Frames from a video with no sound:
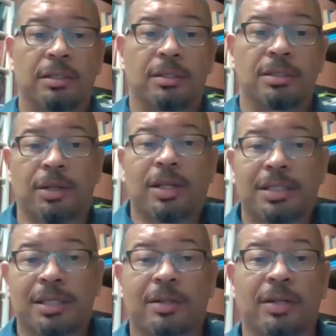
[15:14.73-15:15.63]
So
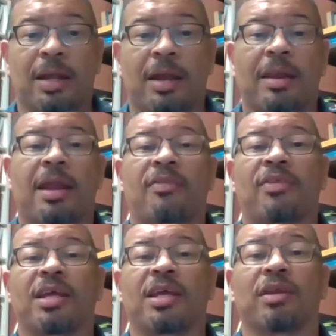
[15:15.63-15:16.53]
and I
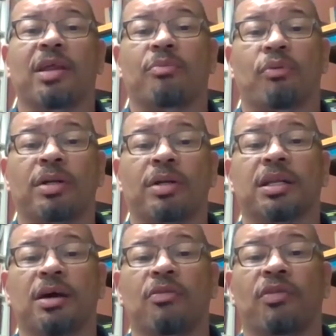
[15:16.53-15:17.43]
think it's really important to
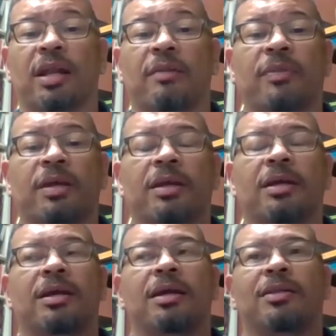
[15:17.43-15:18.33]
note that
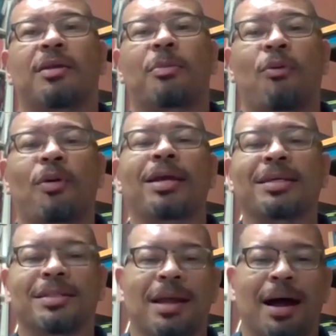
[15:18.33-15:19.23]
the point
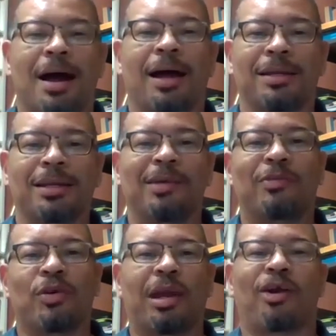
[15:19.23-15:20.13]
is not, if
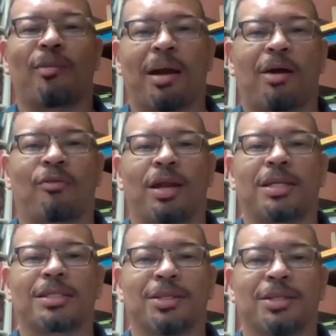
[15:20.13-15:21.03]
you care about
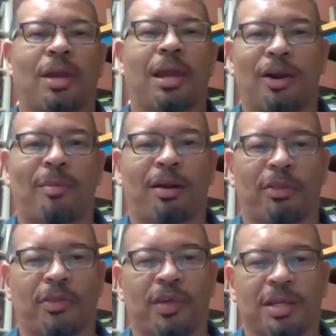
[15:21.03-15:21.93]
race, don't care about
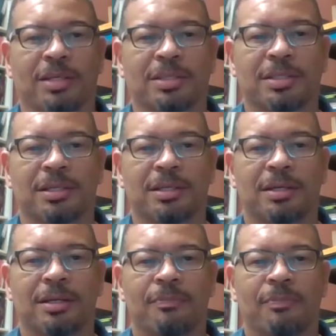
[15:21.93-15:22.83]
other things.
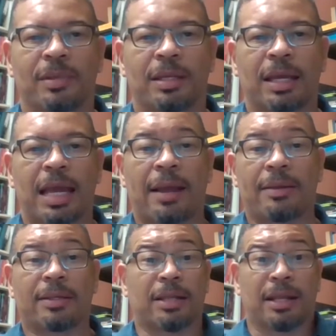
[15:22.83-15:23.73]

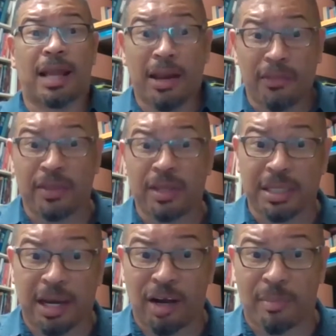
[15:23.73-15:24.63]
There's a lot of things to
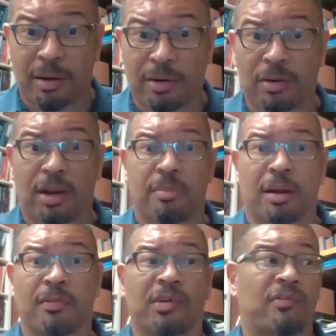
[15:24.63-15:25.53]
care about. Do you care
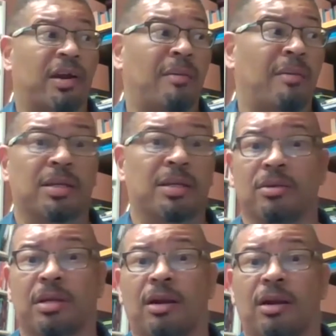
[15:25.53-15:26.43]
about the environment? Do you
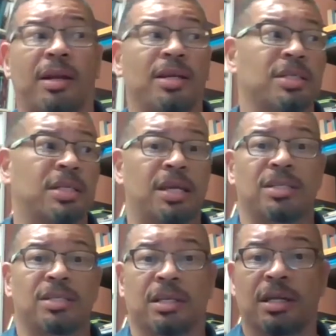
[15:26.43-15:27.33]
care about
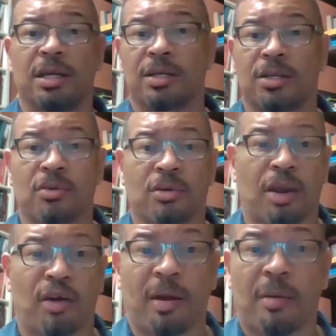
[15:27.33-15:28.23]
education? Do you
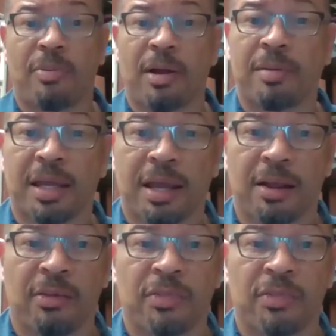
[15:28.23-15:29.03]
care about public health?